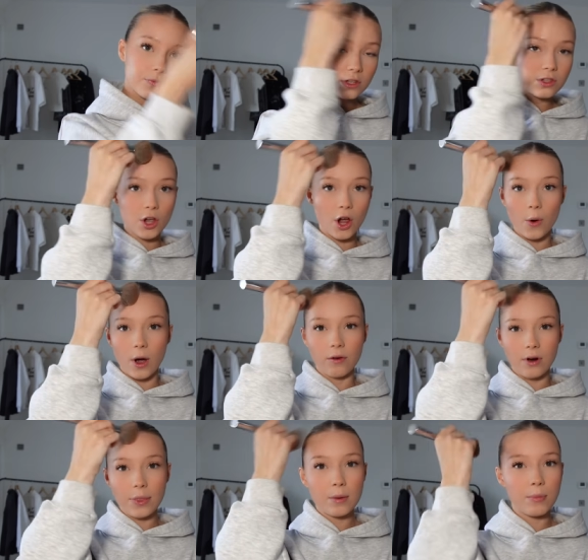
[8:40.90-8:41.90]
so I
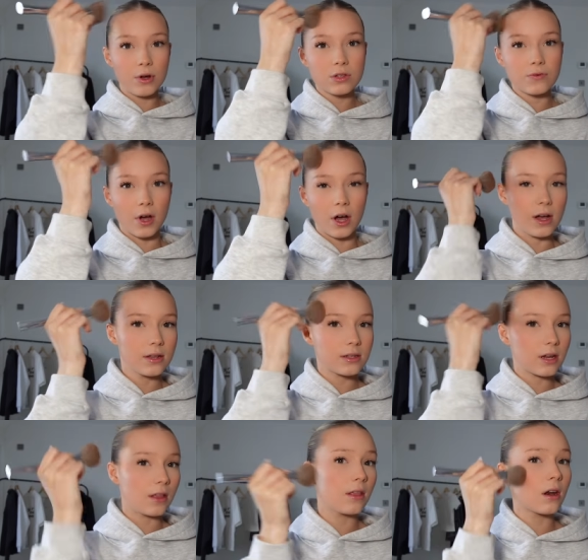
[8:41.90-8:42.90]
read the books
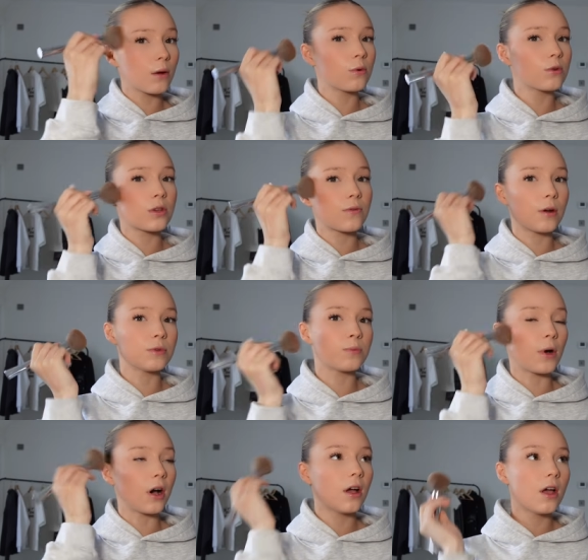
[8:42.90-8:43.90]
first and then I watched the films
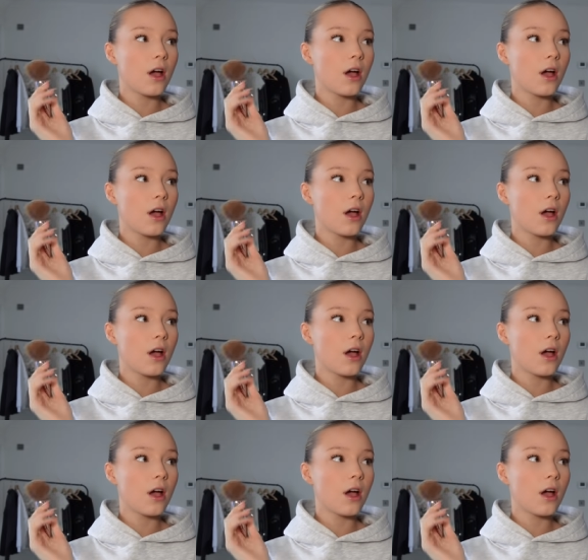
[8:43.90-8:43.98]
but